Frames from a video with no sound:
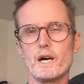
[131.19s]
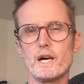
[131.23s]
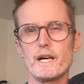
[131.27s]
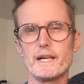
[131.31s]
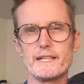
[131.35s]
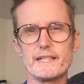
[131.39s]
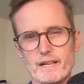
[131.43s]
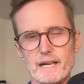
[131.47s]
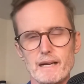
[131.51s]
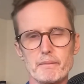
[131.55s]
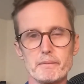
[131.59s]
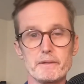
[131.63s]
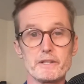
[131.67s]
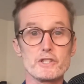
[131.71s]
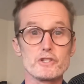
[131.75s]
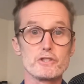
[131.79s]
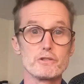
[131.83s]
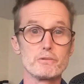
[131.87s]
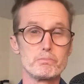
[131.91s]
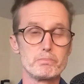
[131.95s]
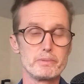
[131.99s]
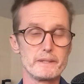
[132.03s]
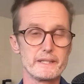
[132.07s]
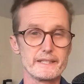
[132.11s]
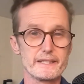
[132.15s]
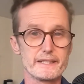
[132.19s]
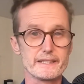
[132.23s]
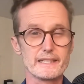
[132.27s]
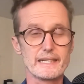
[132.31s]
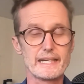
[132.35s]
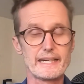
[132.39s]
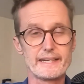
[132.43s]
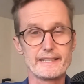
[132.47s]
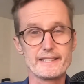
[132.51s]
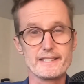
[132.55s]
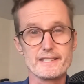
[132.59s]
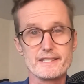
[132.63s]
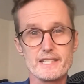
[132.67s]
family should
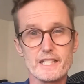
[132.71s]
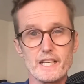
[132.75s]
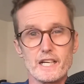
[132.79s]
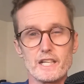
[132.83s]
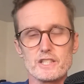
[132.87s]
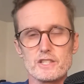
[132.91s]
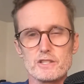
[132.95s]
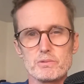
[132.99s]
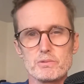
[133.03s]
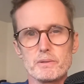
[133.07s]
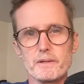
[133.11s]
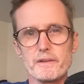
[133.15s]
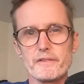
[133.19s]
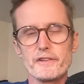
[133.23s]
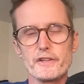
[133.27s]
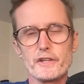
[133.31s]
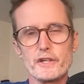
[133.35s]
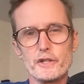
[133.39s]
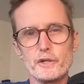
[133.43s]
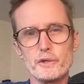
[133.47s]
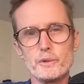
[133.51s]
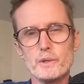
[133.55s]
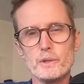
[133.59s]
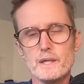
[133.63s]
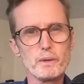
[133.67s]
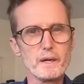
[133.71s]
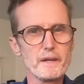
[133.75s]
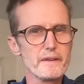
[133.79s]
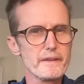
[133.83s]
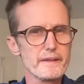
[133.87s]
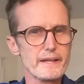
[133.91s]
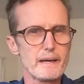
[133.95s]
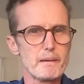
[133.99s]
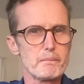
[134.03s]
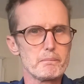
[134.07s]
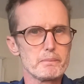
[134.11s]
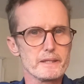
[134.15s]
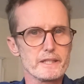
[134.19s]
get in touch with you, whether
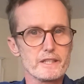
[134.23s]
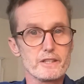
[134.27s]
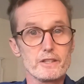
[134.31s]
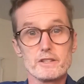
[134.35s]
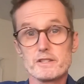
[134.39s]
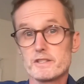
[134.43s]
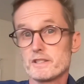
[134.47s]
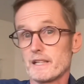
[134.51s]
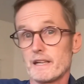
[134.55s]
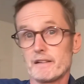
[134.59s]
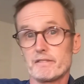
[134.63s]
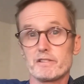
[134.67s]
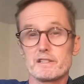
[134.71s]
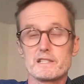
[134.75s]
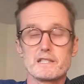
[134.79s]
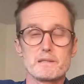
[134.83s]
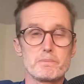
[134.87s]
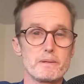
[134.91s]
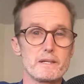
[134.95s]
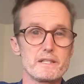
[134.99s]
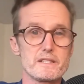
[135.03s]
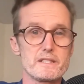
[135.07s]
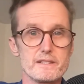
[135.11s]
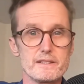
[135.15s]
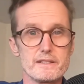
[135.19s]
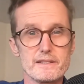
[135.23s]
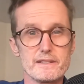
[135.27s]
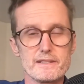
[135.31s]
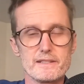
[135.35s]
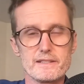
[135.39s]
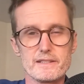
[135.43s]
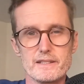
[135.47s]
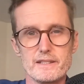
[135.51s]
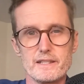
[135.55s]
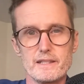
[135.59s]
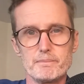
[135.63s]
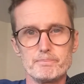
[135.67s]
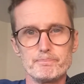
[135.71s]
that because you have a
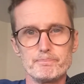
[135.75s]
specialist